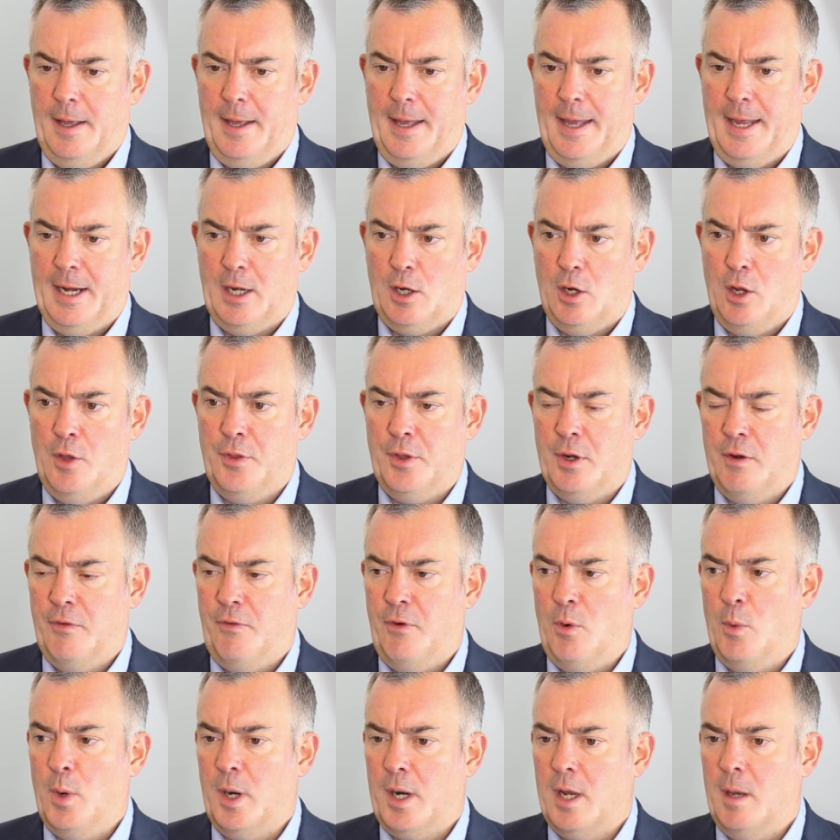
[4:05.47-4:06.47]
a clothing or
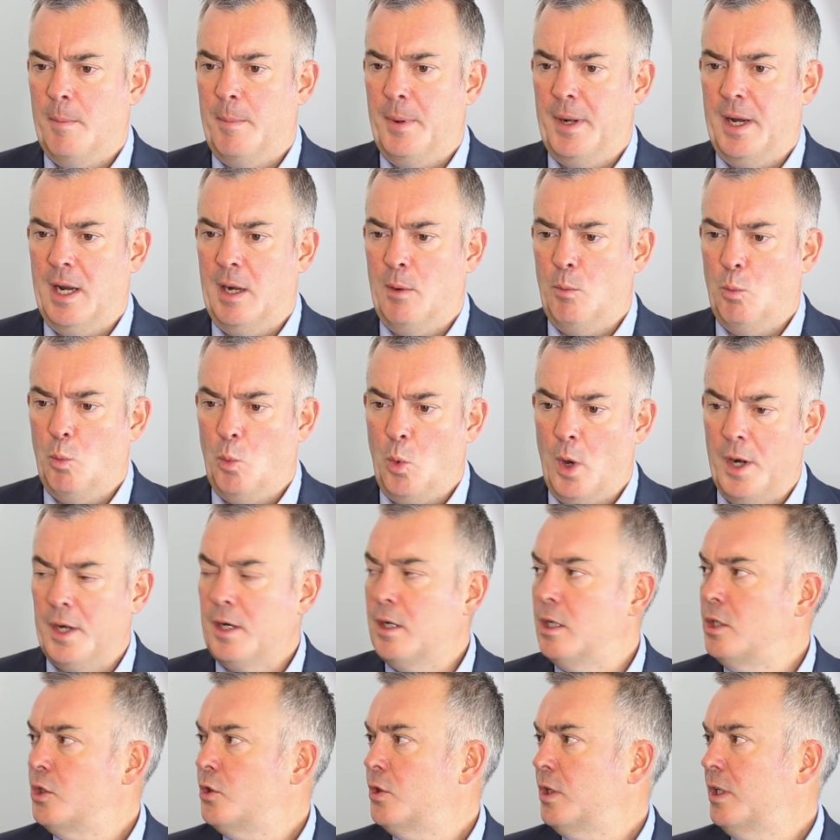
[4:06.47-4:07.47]
footwear company in one
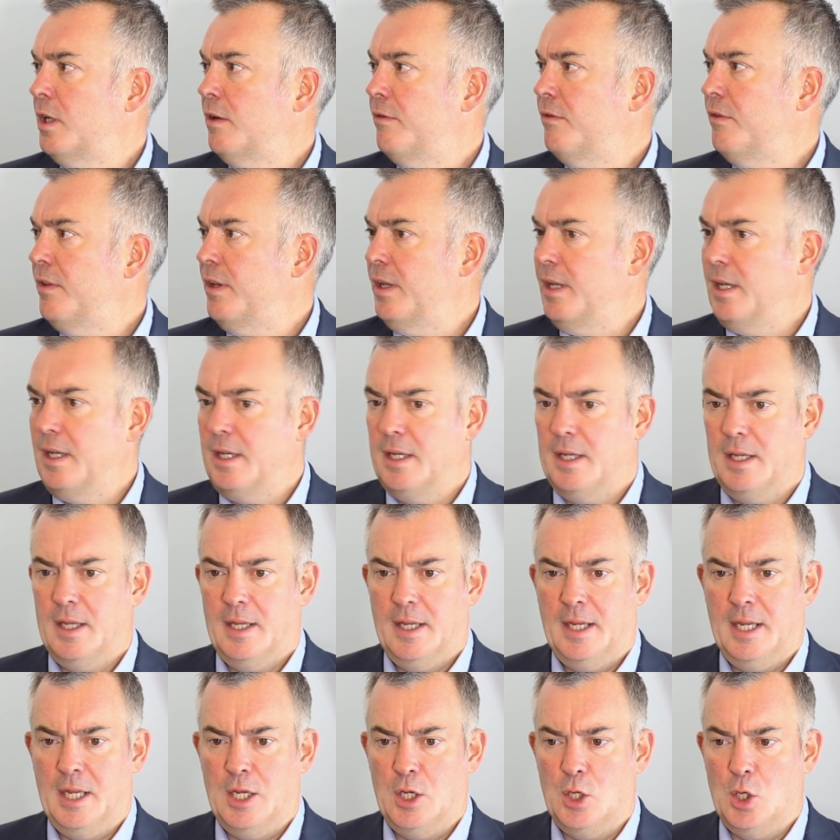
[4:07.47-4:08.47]
country of the
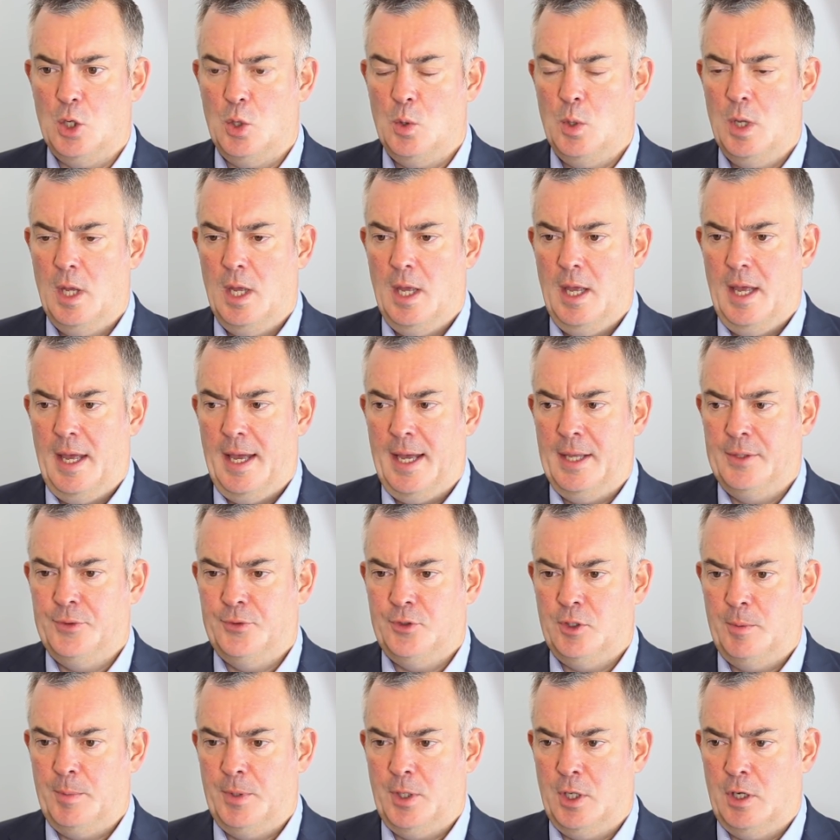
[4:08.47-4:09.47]
EU and
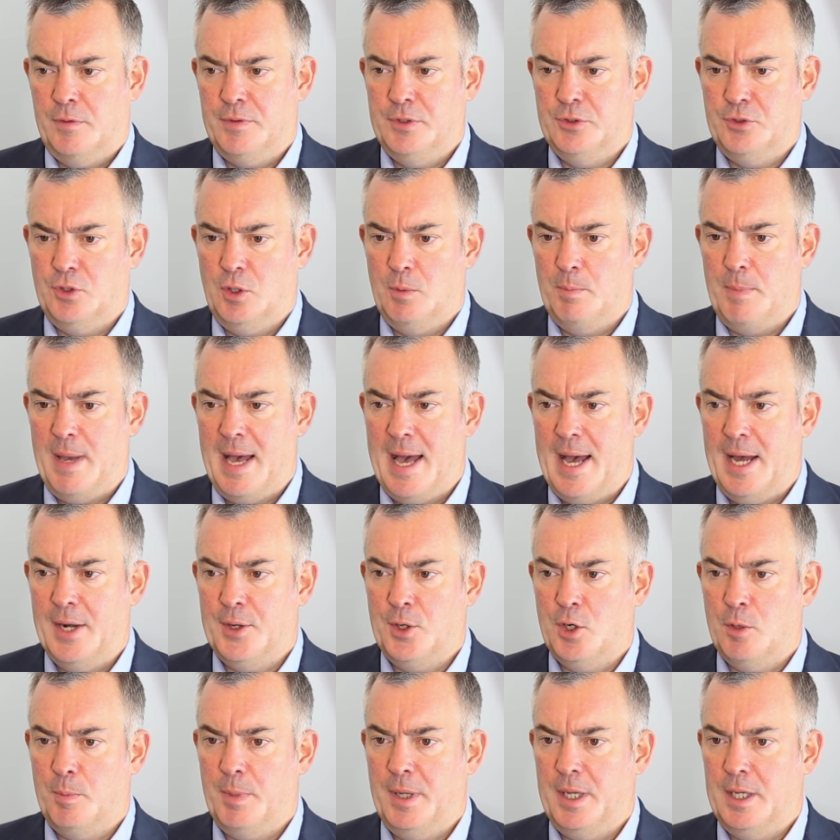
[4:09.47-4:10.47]
somebody offers you
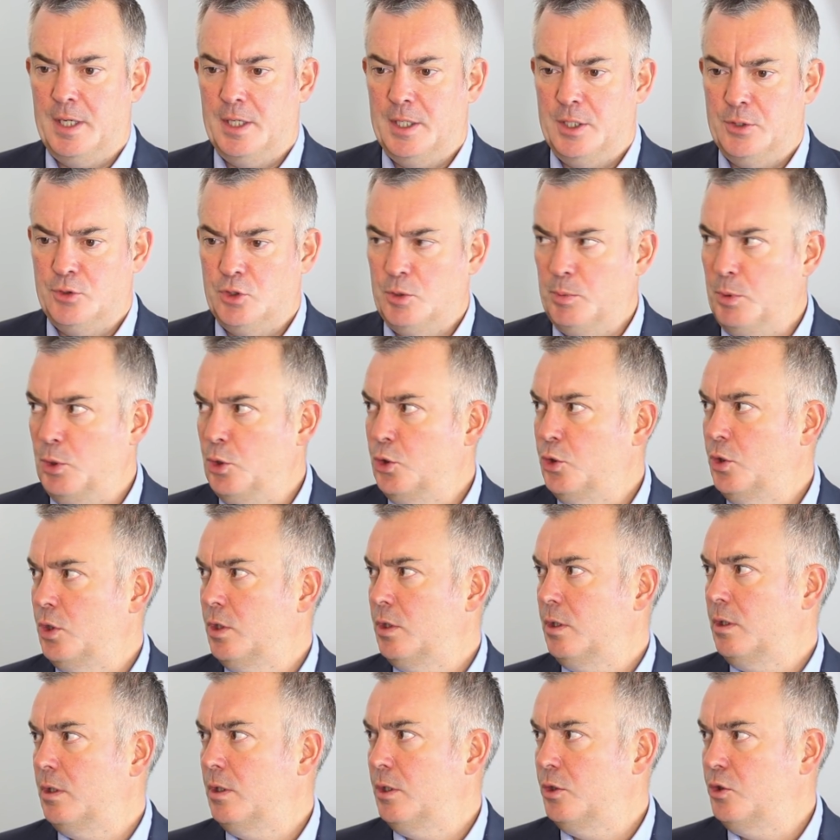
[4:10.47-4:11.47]
pan-European
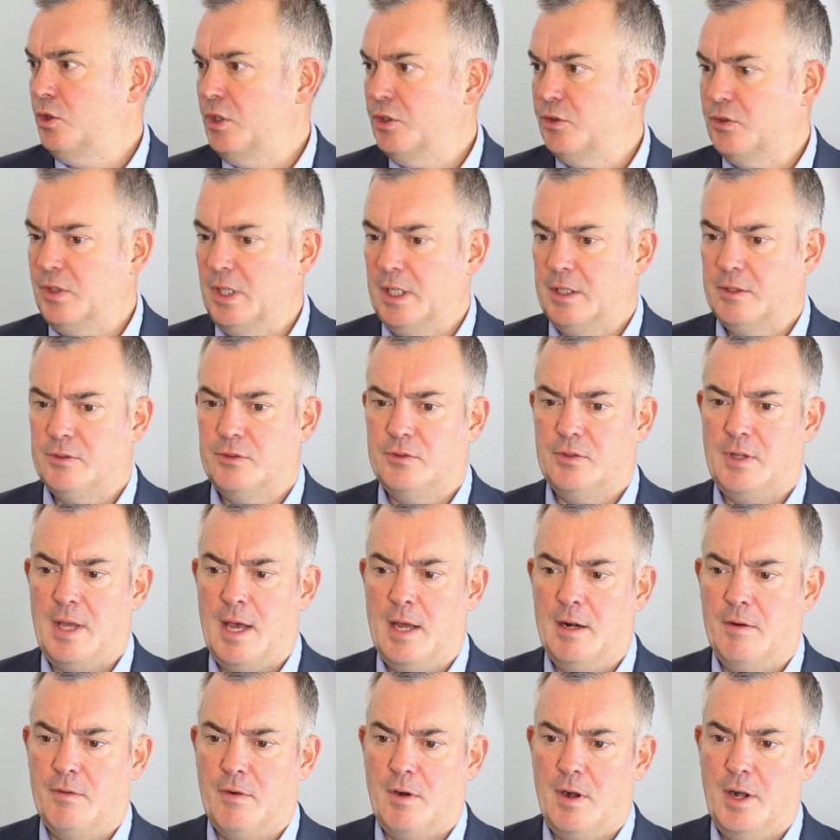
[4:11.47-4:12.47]
distribution, logistics,
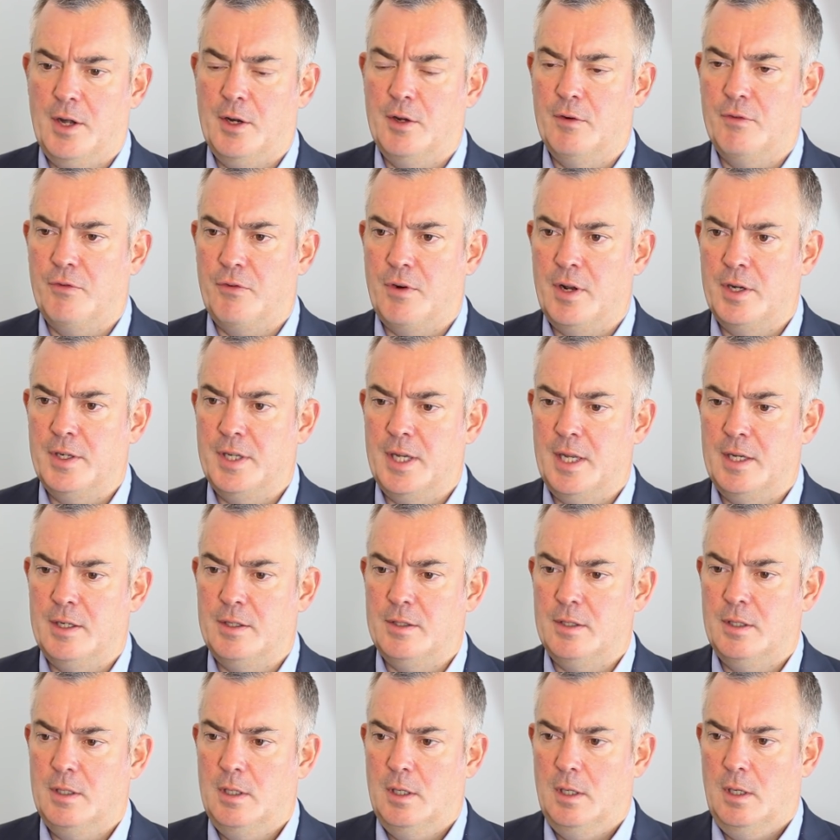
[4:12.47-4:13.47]
and a very good front
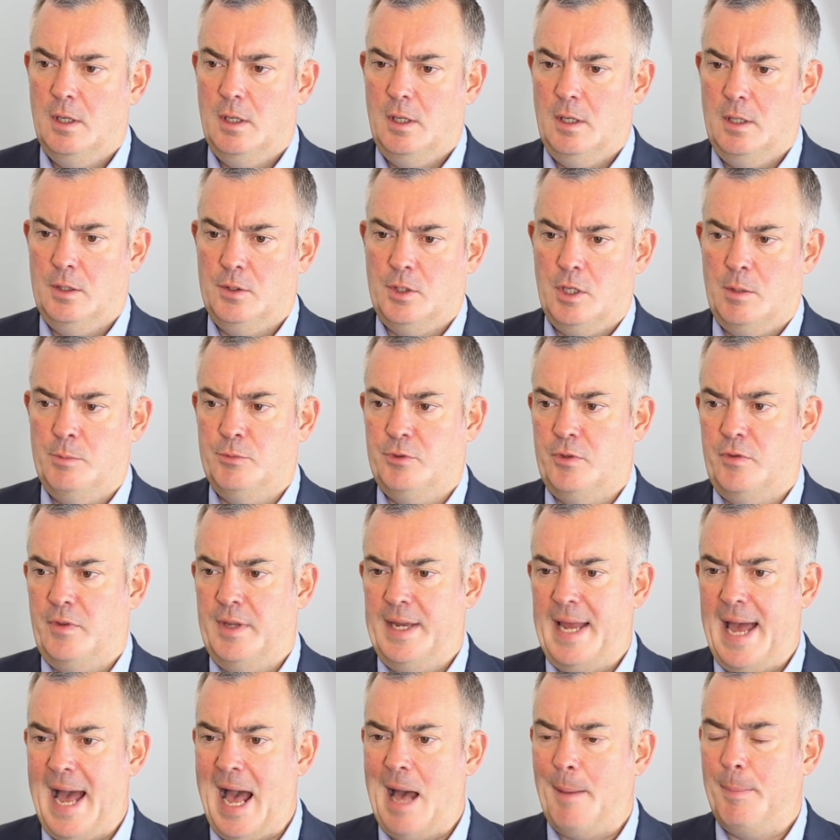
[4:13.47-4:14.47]
end in terms of
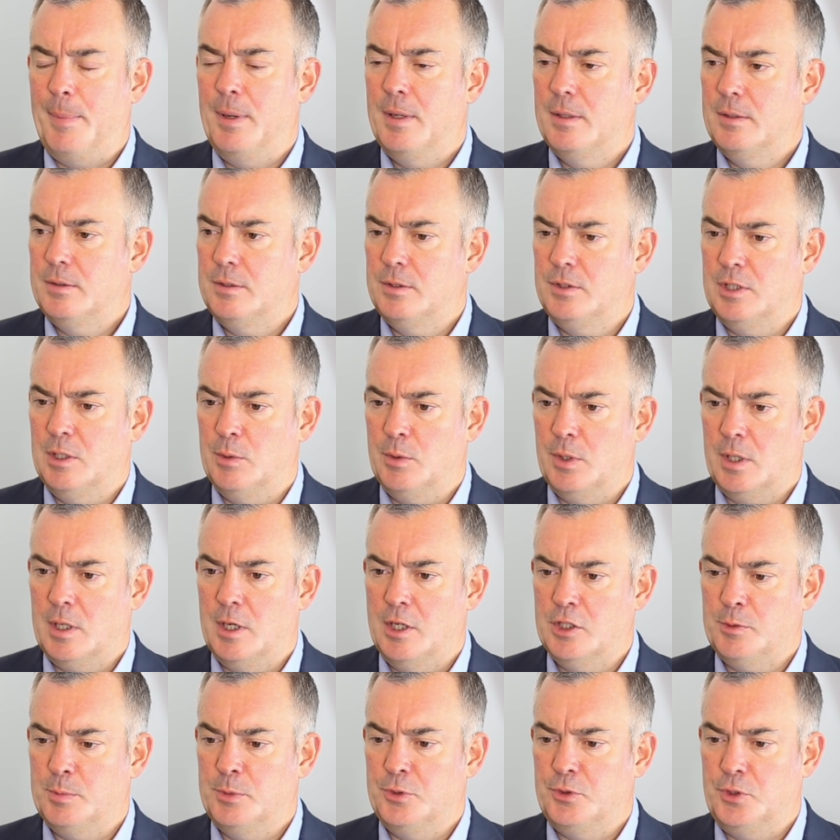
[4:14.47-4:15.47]
the app to deal with the
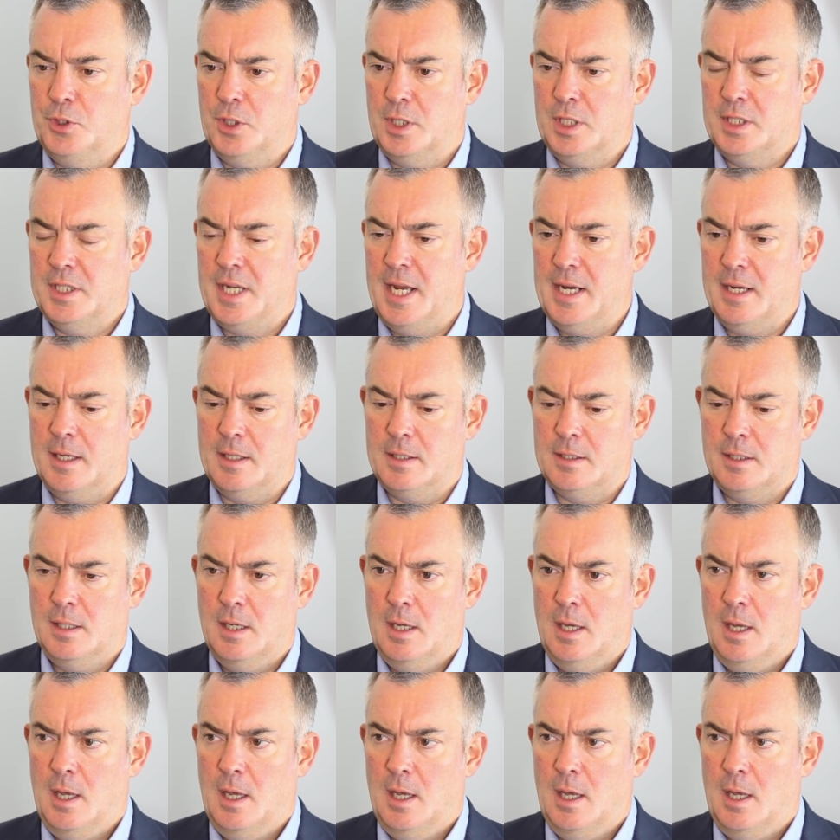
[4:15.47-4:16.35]
customers, you're going to take it.